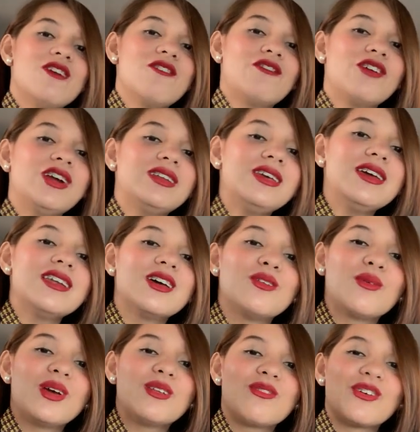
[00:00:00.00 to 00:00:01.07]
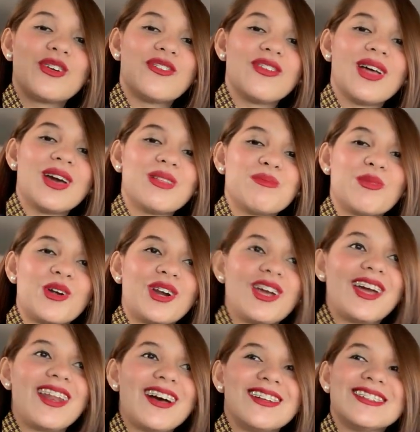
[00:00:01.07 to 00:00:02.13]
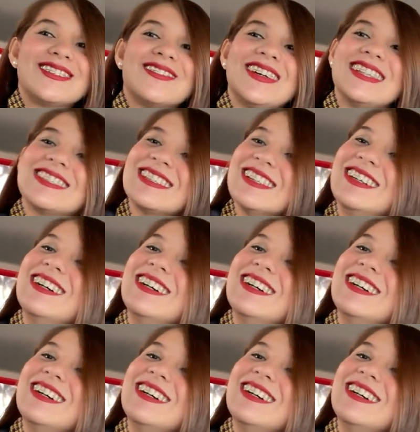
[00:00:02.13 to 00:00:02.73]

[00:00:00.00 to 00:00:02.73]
14 and wait for your flight boarding announcements.